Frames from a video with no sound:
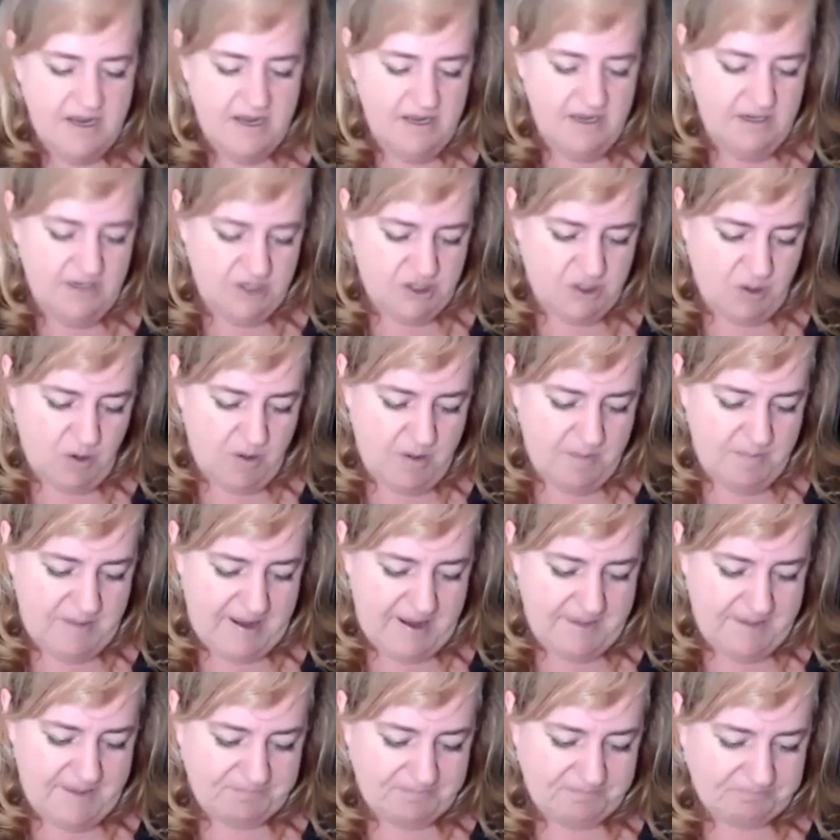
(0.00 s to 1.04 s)
in a short
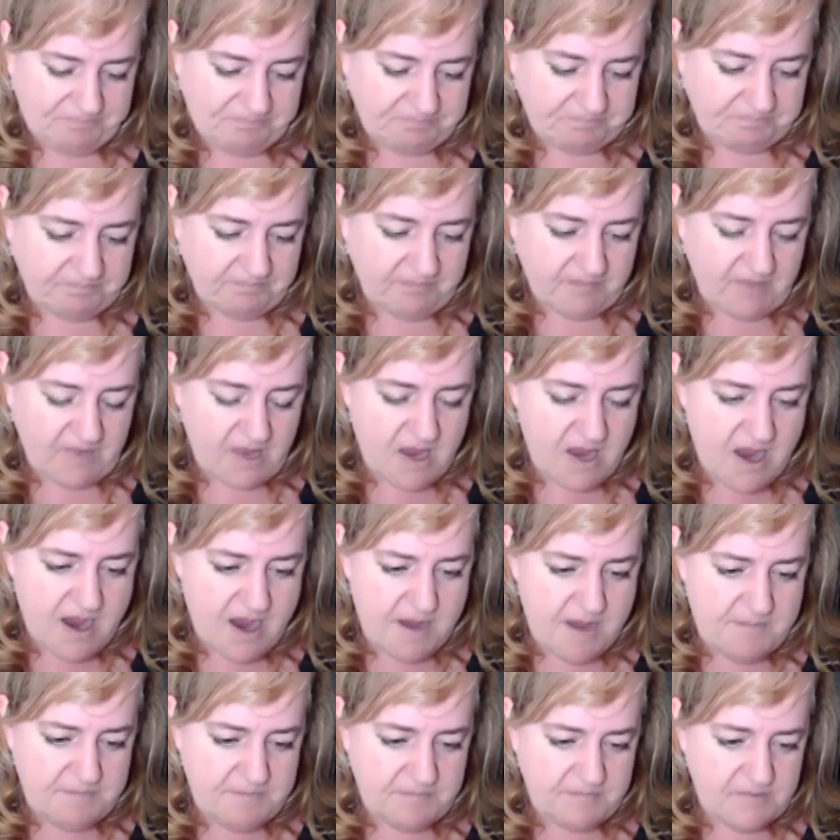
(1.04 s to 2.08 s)
bit.
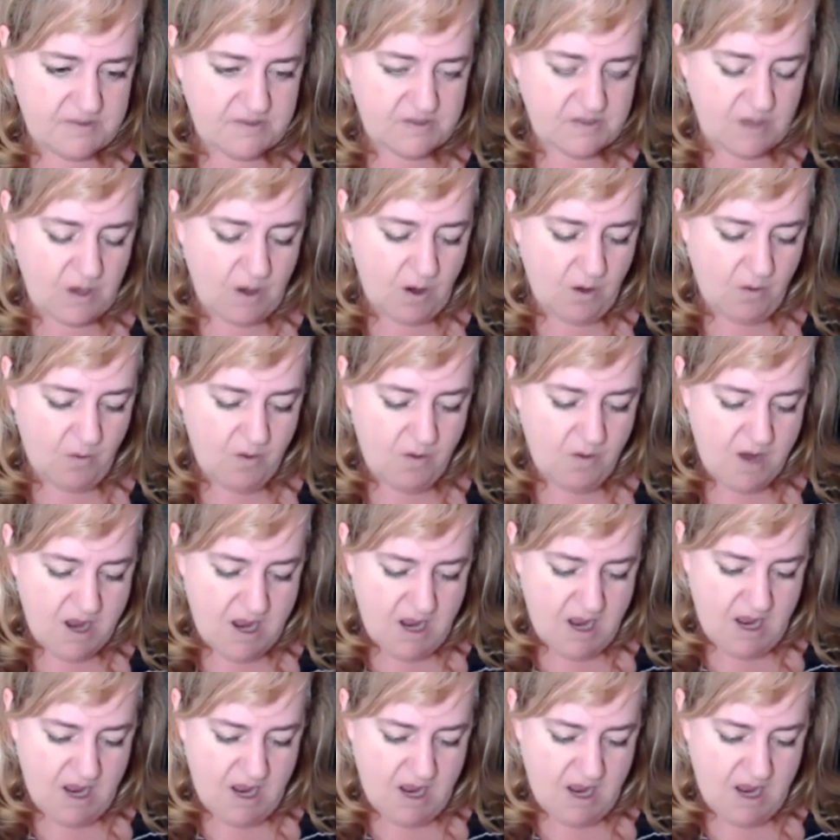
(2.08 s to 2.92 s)
So